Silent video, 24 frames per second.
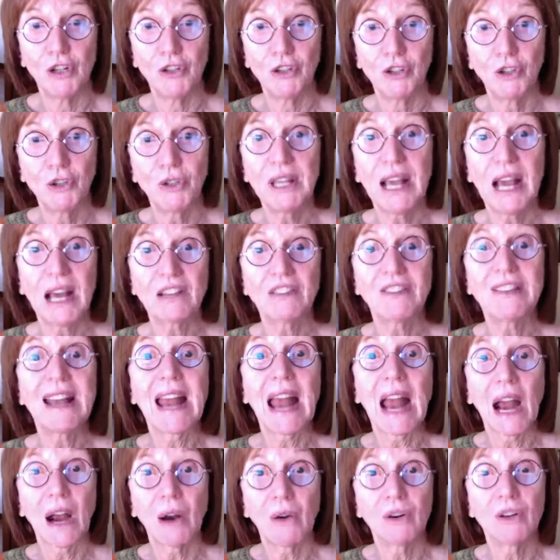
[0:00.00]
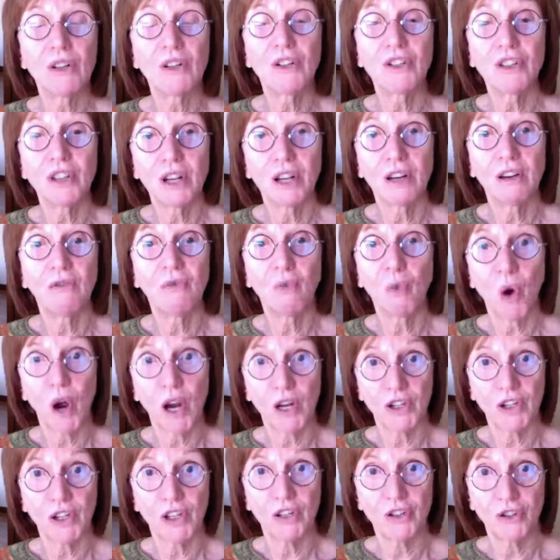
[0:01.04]
2,000 hours of
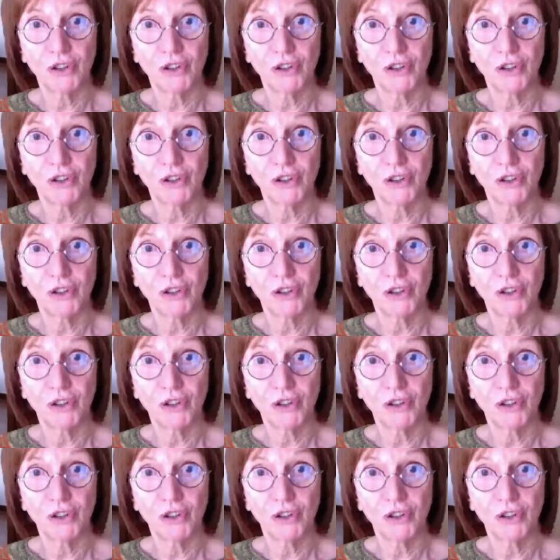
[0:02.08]
watching